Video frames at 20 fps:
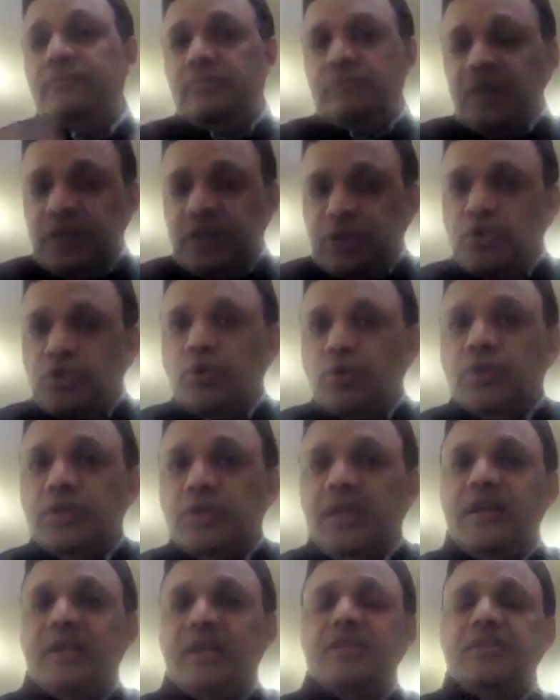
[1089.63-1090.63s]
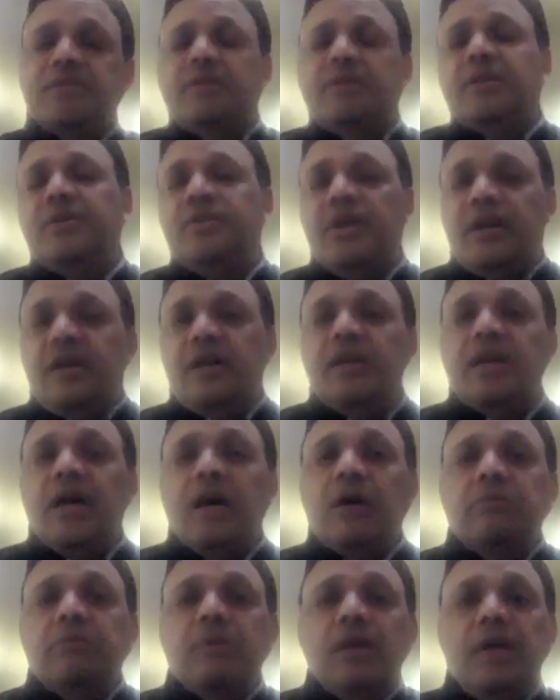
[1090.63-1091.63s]
made sure that it's a trickle
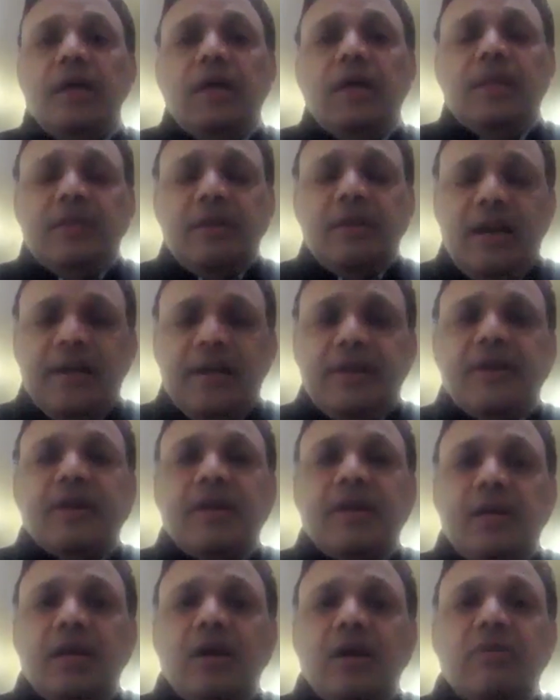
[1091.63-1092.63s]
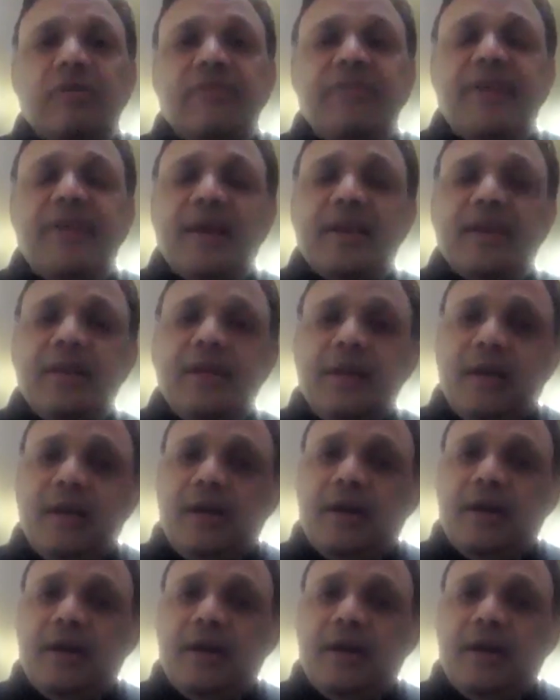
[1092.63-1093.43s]
down, the right trickle down effect,